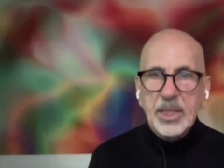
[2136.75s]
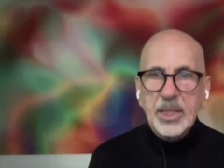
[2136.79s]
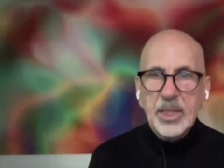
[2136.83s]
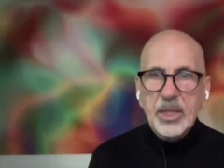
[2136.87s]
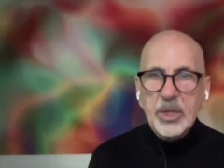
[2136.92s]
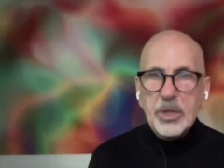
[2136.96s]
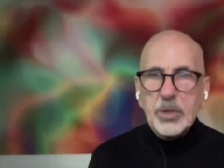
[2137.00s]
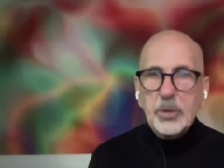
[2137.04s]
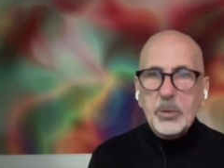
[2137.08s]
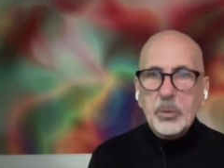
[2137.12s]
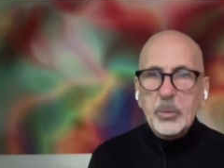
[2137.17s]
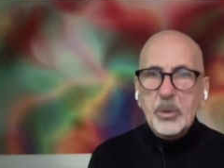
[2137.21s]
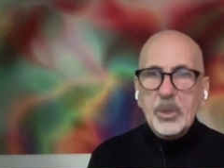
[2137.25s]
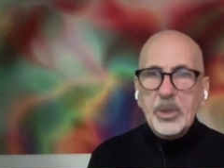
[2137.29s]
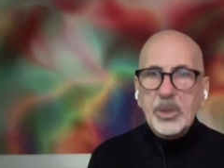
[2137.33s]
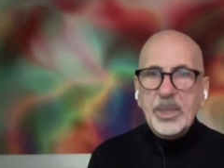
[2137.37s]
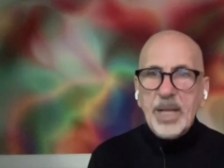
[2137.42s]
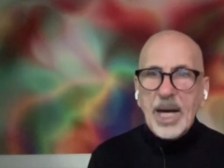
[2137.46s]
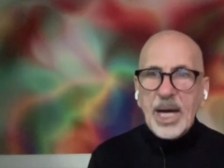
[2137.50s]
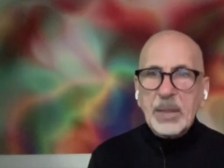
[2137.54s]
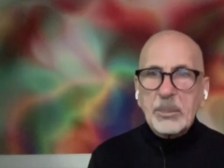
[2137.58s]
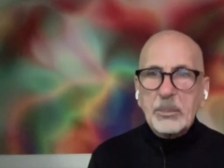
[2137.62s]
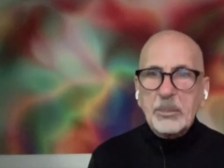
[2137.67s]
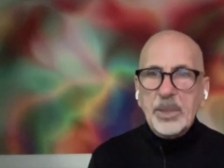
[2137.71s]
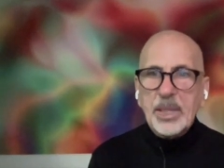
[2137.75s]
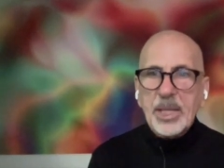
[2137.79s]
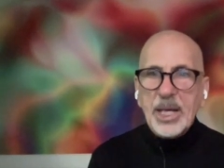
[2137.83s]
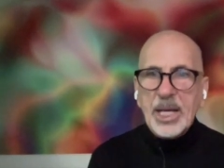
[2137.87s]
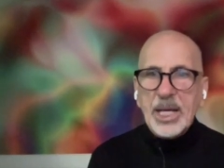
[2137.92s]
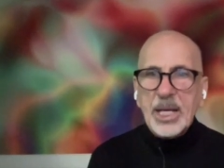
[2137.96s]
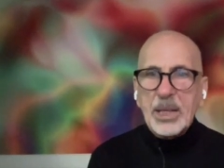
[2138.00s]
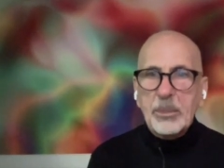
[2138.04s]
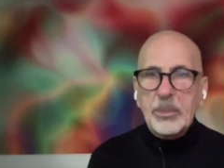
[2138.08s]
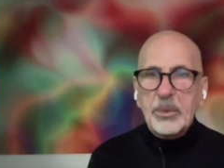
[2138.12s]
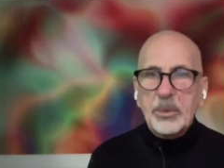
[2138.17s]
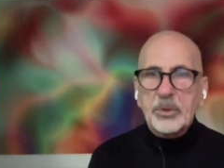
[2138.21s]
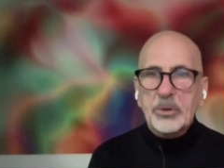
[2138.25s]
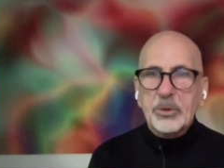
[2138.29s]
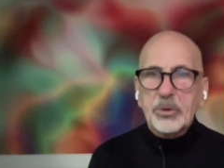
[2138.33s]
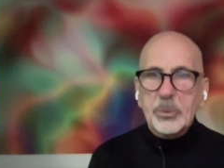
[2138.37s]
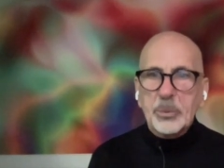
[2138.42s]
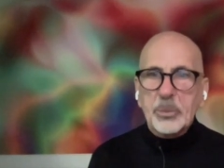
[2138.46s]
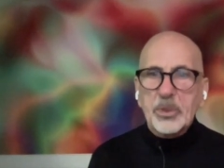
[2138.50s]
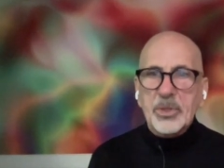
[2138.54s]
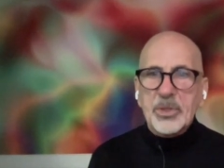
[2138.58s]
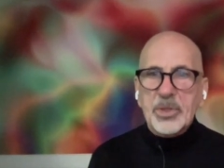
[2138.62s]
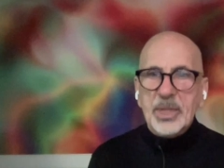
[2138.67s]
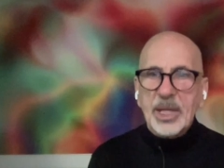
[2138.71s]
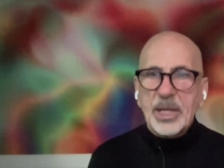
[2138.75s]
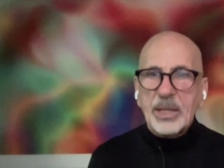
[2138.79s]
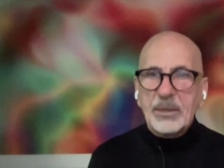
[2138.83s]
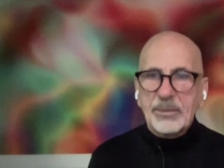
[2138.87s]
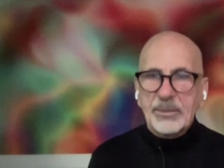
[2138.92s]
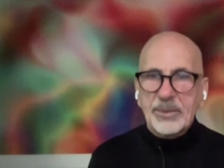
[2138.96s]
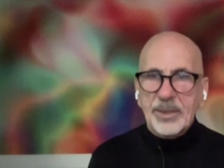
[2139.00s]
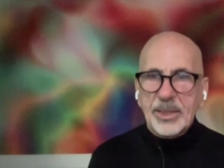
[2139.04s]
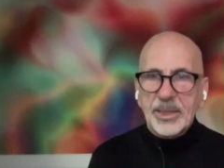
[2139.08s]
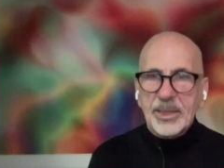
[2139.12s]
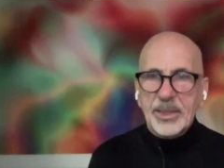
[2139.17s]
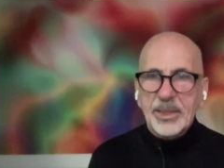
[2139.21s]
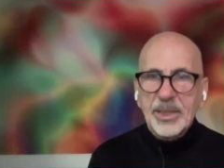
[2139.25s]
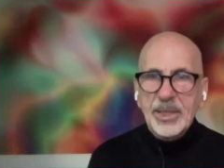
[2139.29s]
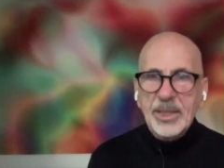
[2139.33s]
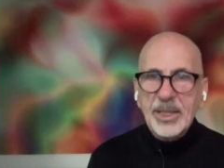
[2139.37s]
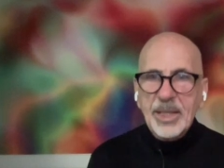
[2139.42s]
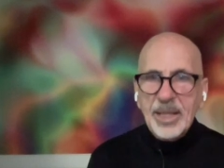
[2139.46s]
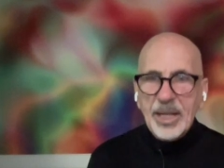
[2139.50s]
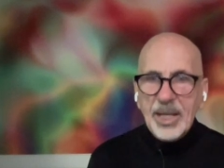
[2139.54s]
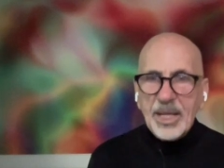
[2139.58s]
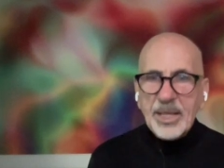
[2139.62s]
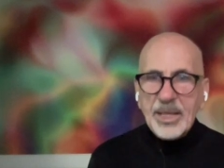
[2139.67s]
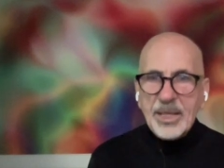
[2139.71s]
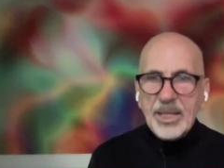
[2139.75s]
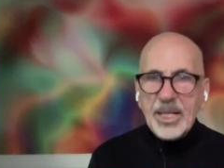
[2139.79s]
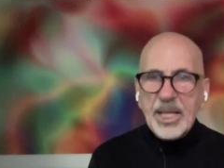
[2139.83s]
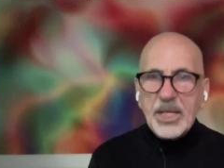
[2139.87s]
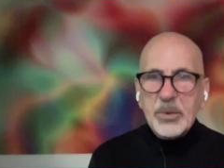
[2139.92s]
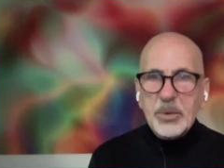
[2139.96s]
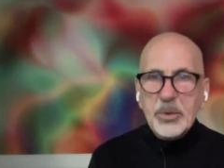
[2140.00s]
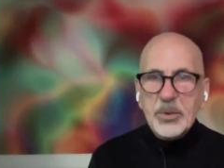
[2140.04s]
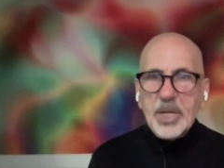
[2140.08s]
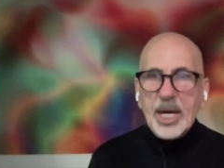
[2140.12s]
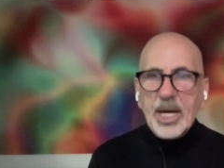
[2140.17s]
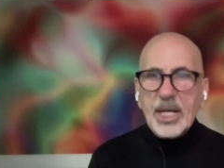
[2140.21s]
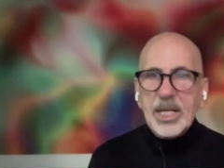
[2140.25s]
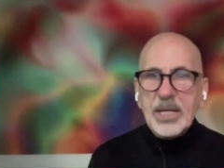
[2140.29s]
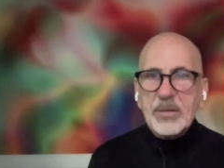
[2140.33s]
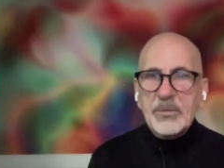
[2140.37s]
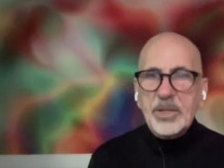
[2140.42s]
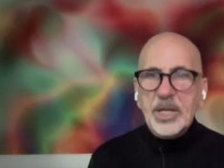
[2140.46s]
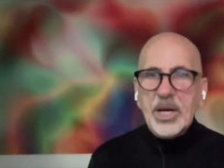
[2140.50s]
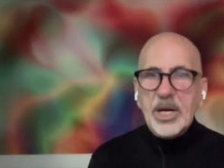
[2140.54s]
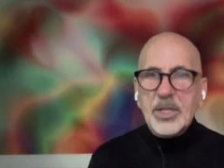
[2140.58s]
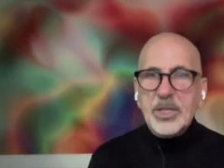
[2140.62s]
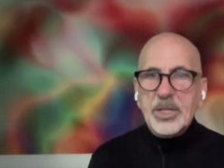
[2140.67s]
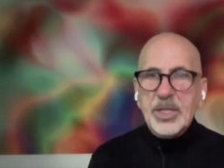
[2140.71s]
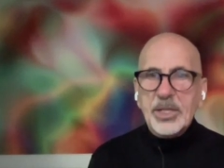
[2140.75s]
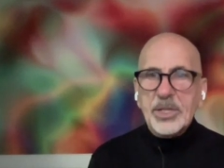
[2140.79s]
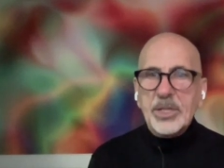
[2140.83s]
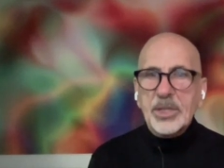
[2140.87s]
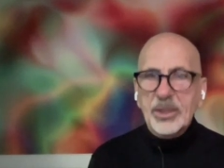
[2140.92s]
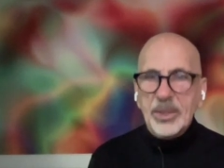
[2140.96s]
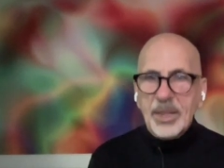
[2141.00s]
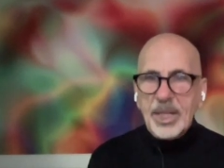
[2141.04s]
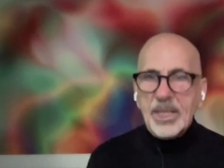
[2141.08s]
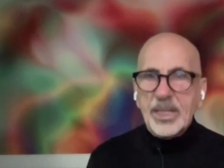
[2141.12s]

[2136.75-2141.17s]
you will not be able to resolve it. And they do not even articulate